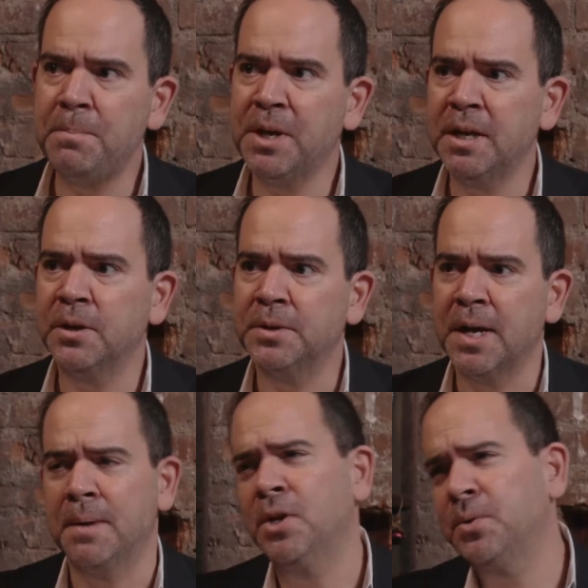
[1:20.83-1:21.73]
The beginning of
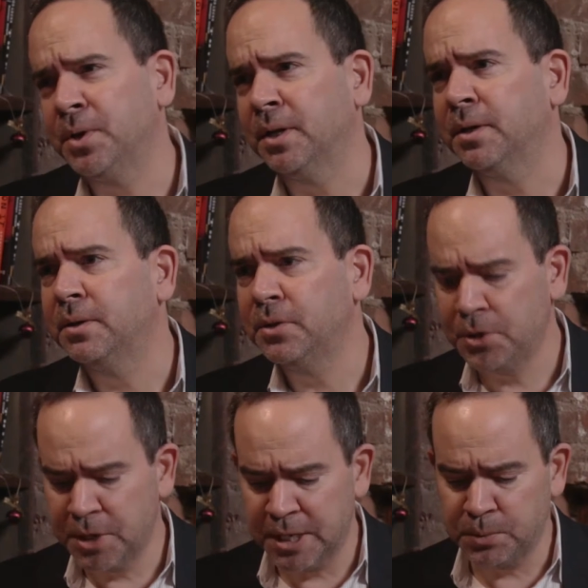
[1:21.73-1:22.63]
time, not really.
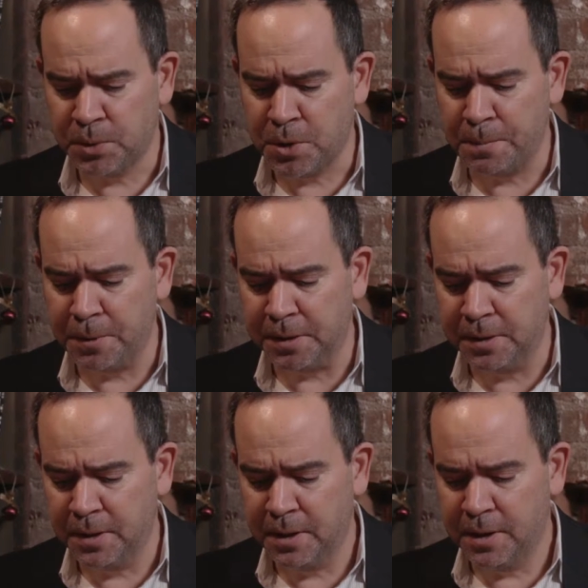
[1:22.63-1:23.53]
You guys were open
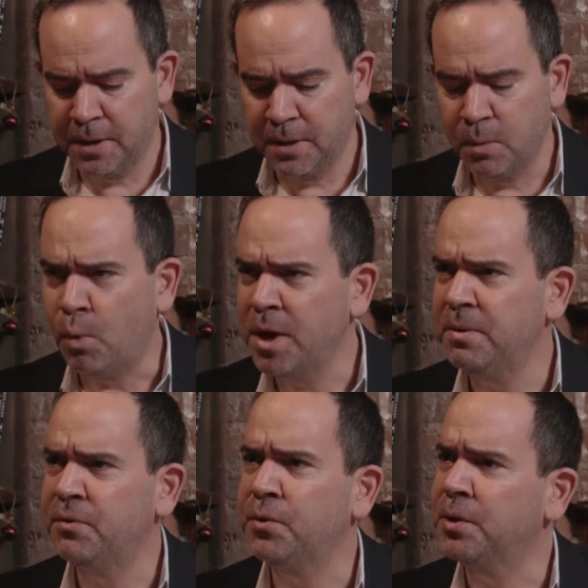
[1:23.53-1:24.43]
way
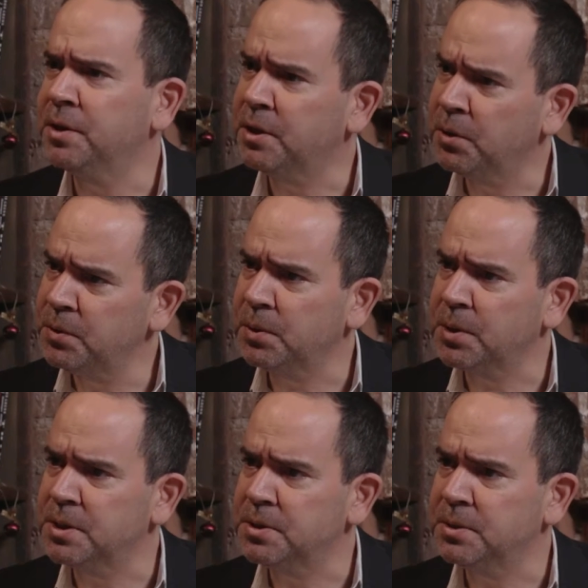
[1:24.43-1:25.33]
before in the other
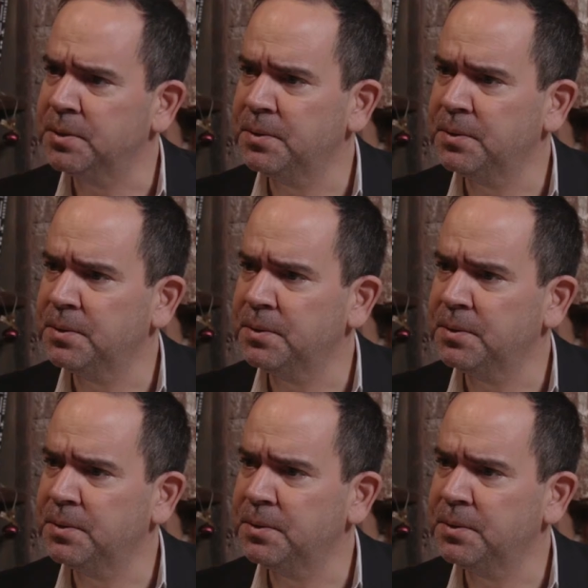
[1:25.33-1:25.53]
location.